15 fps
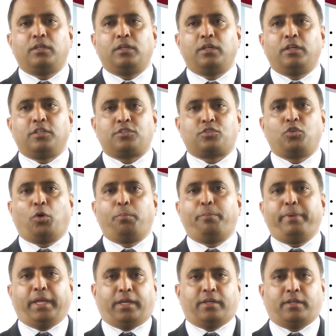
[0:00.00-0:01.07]
is so
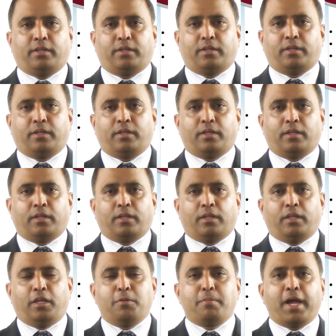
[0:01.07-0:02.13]
big.
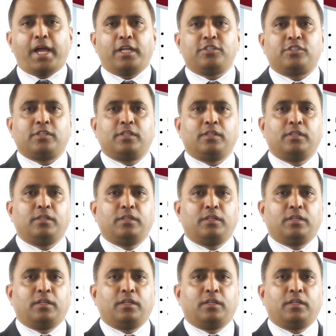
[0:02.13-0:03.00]
Imagine